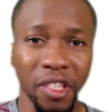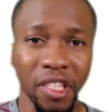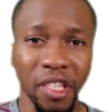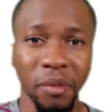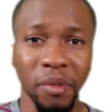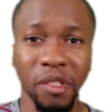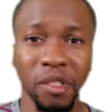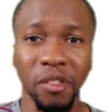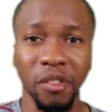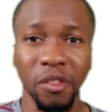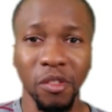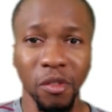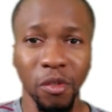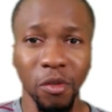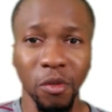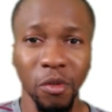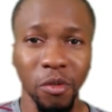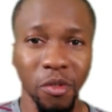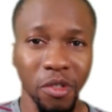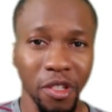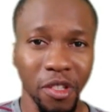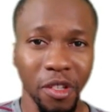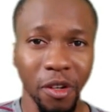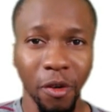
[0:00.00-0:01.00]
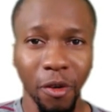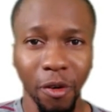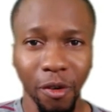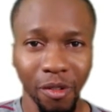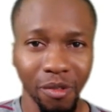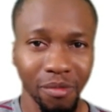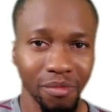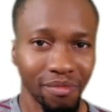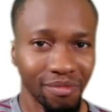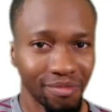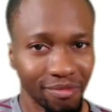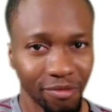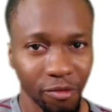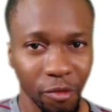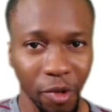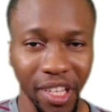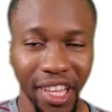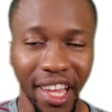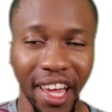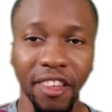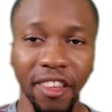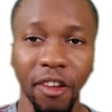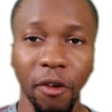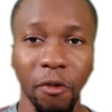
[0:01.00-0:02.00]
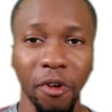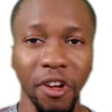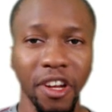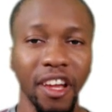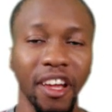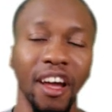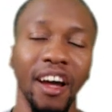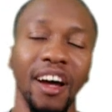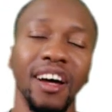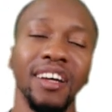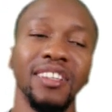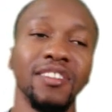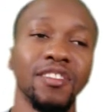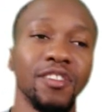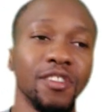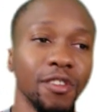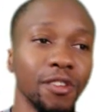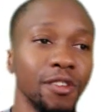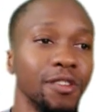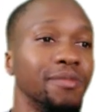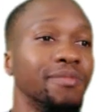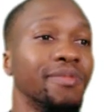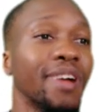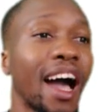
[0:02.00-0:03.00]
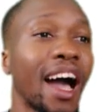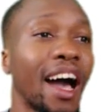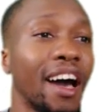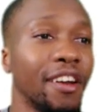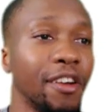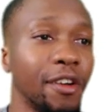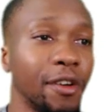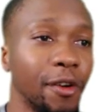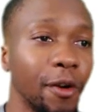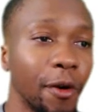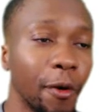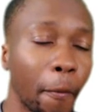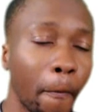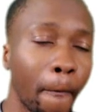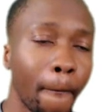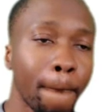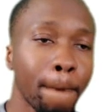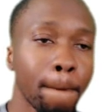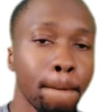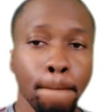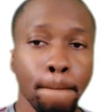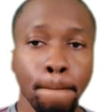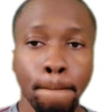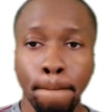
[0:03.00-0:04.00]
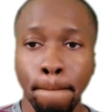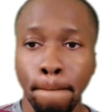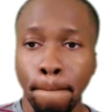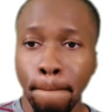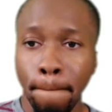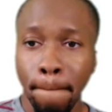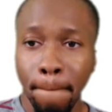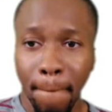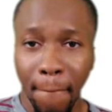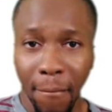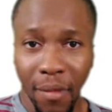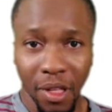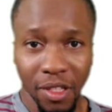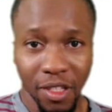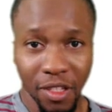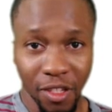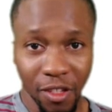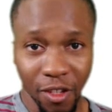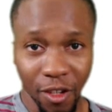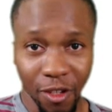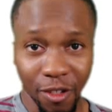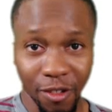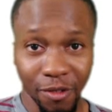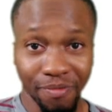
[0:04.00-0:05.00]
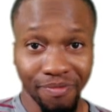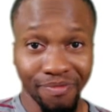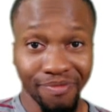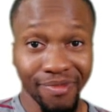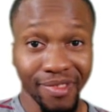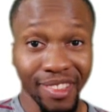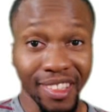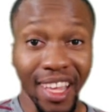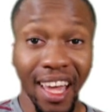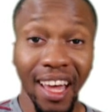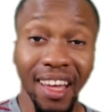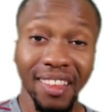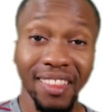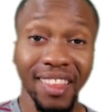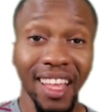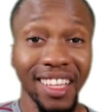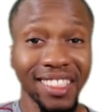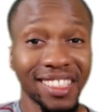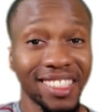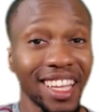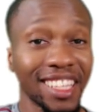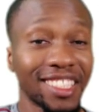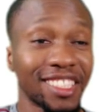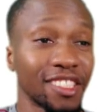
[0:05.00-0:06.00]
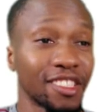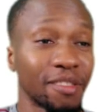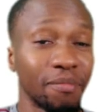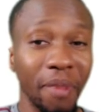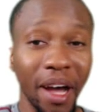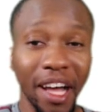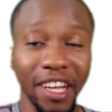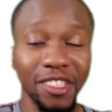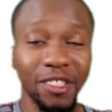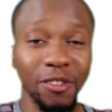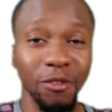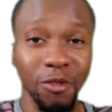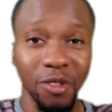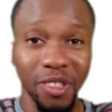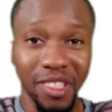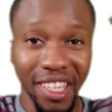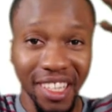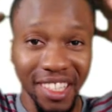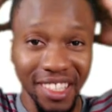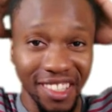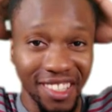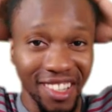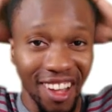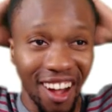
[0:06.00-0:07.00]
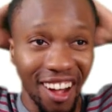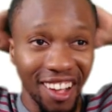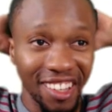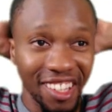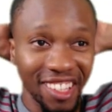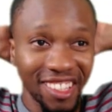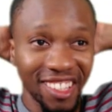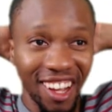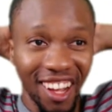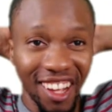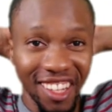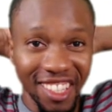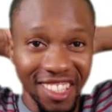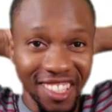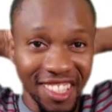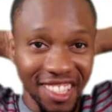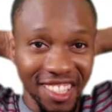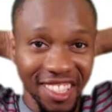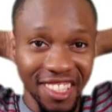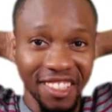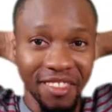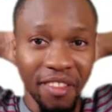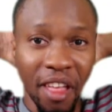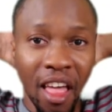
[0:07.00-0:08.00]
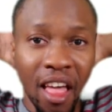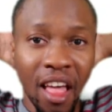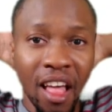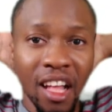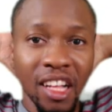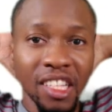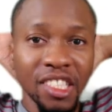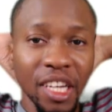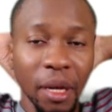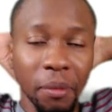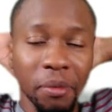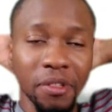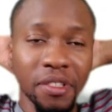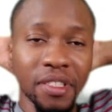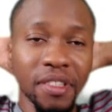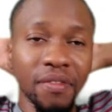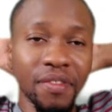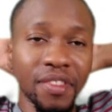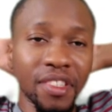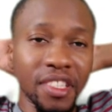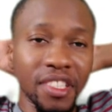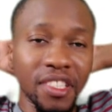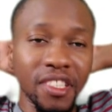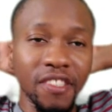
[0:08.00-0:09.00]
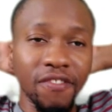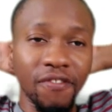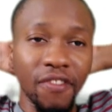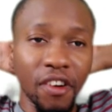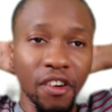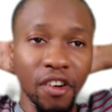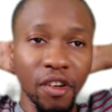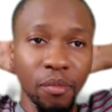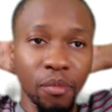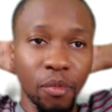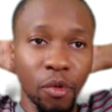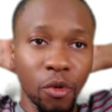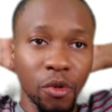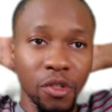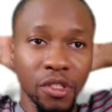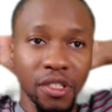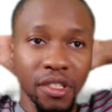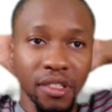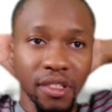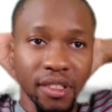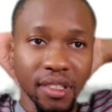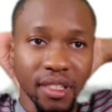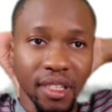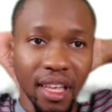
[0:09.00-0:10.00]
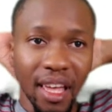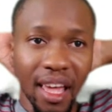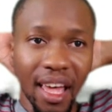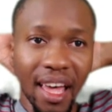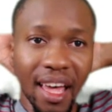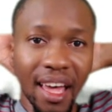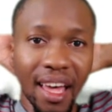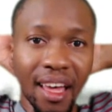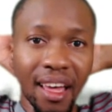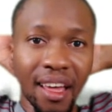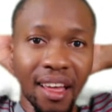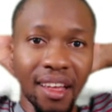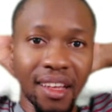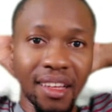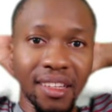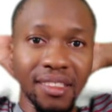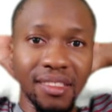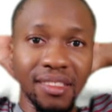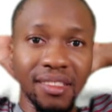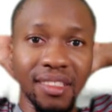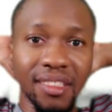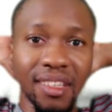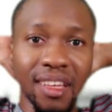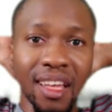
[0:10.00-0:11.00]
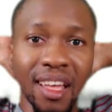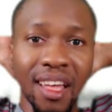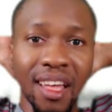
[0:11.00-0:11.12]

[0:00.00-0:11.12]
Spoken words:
able to do, you know, when he had the Rinnegan. So I don't know. So yeah, that's just my 2 cents on it. Honestly, chapter 78 is very important, and